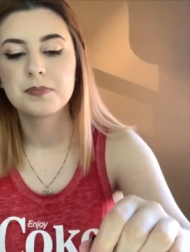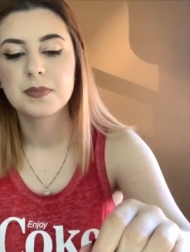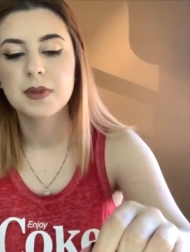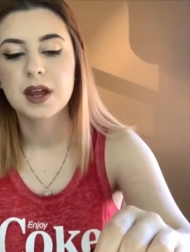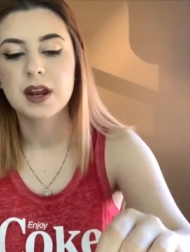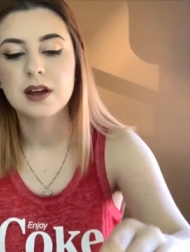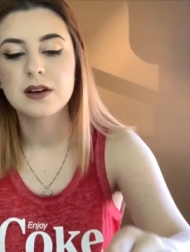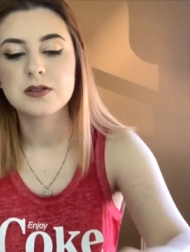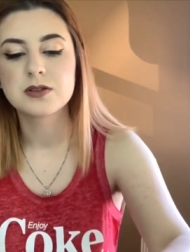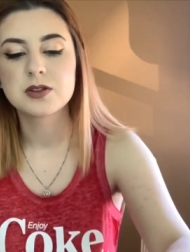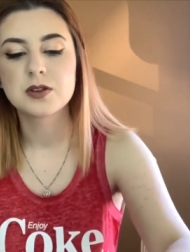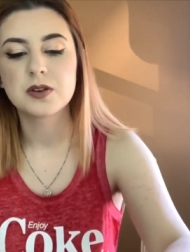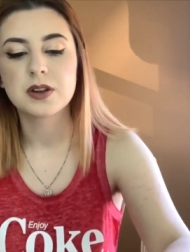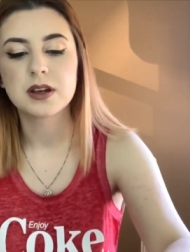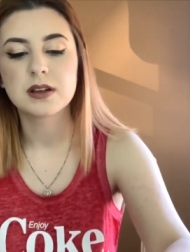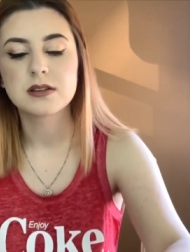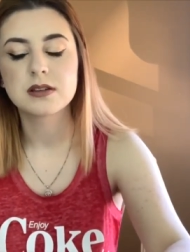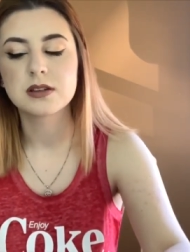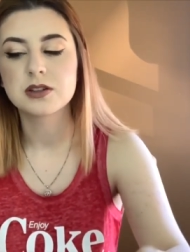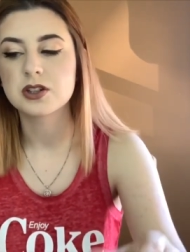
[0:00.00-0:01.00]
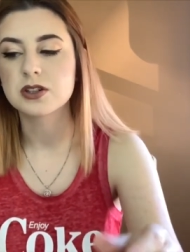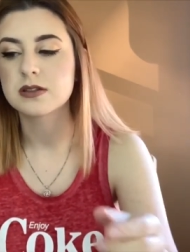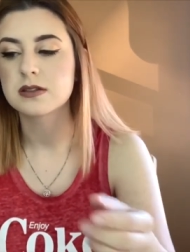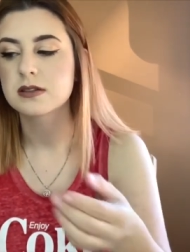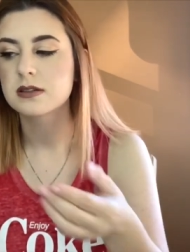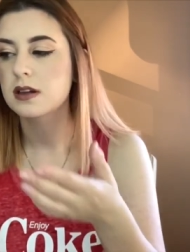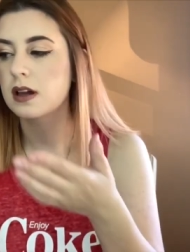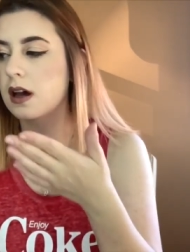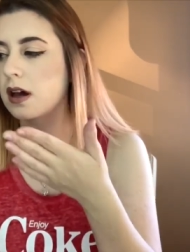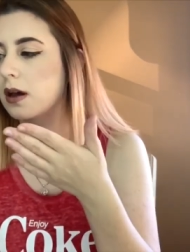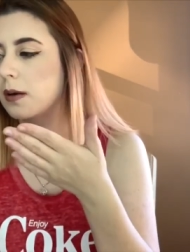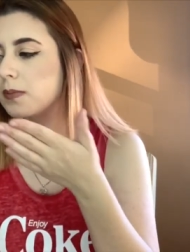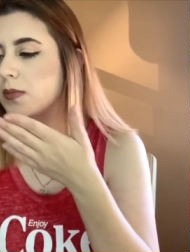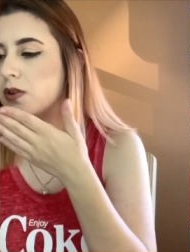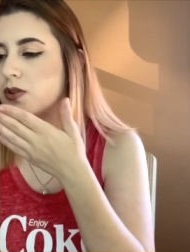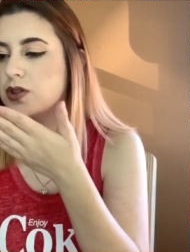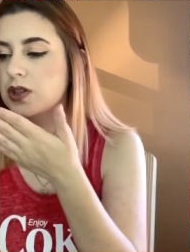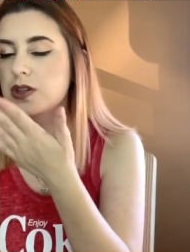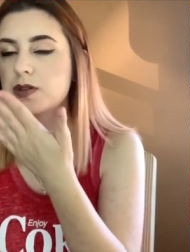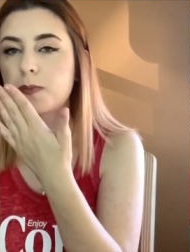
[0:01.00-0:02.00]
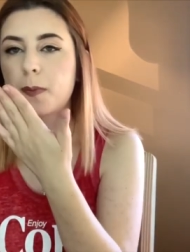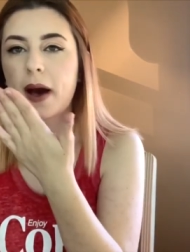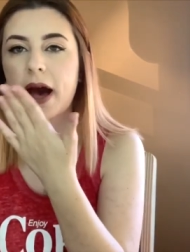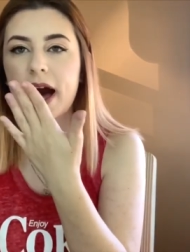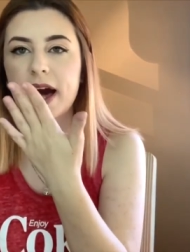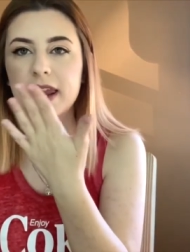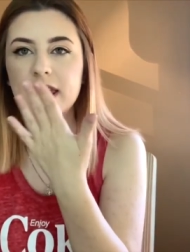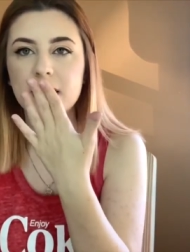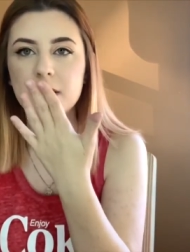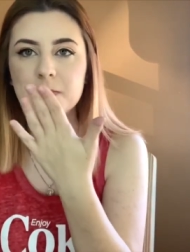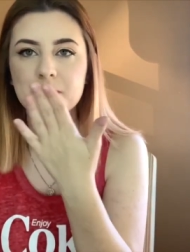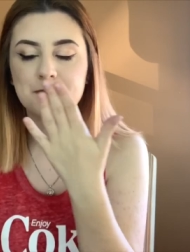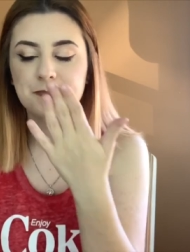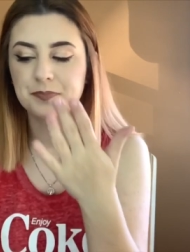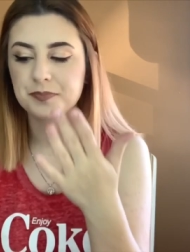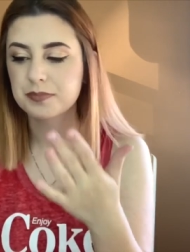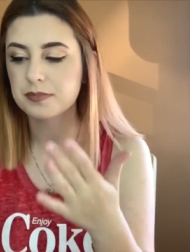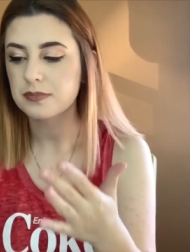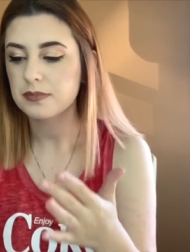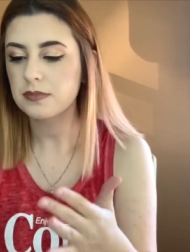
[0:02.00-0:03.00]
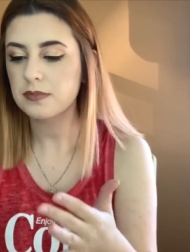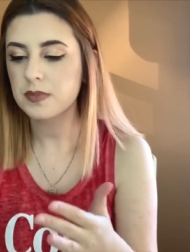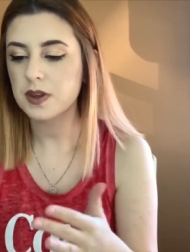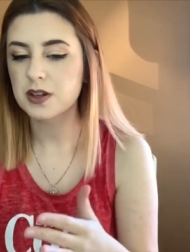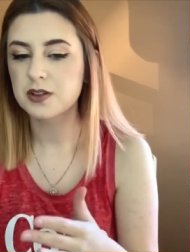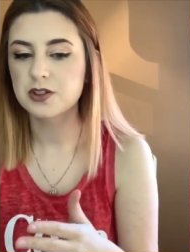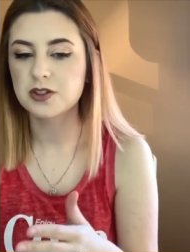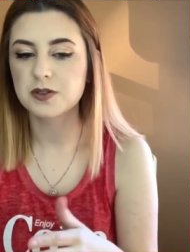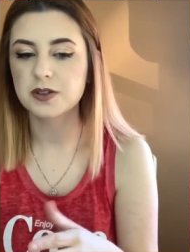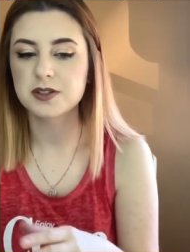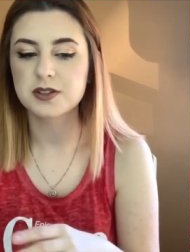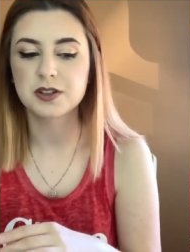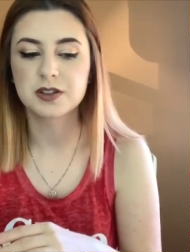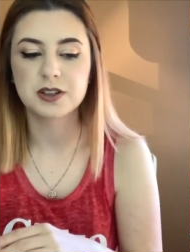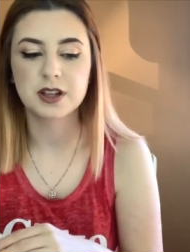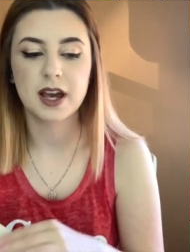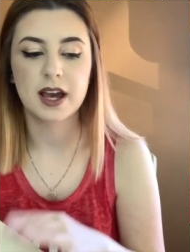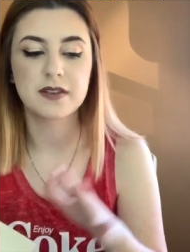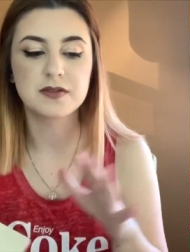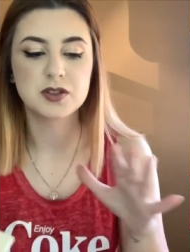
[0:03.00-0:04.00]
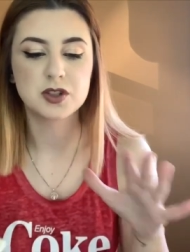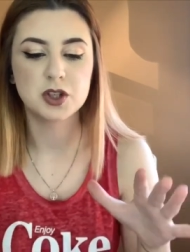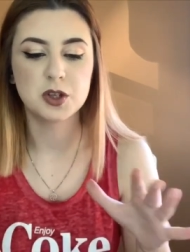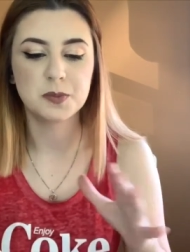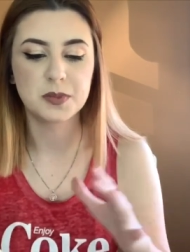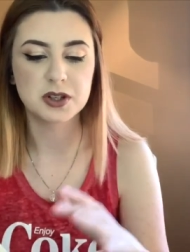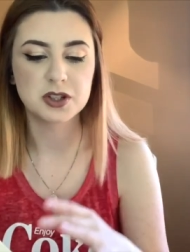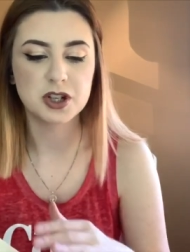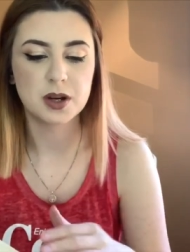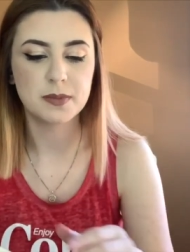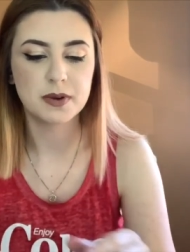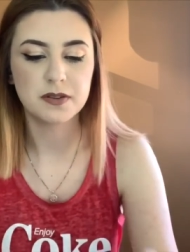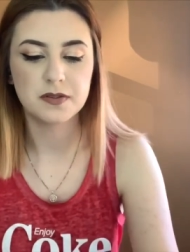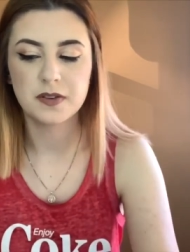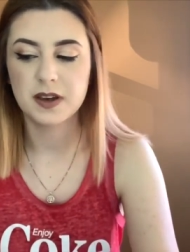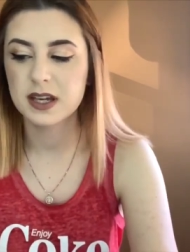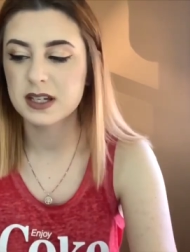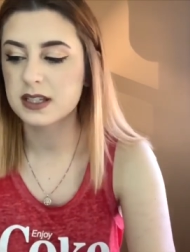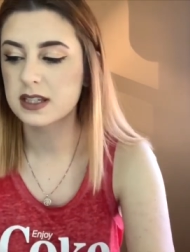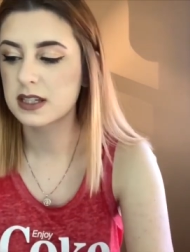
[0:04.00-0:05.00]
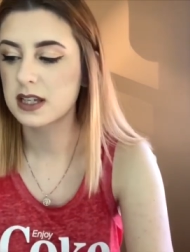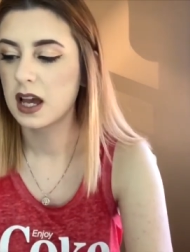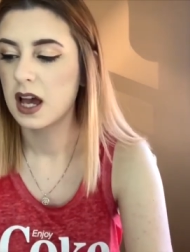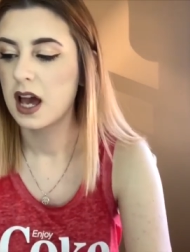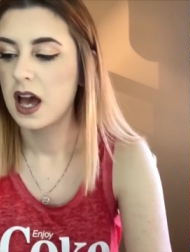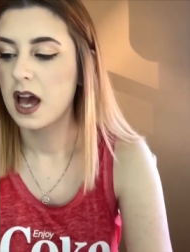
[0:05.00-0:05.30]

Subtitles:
And I also like to just usually pat it so it doesn't look like I have too much on my face.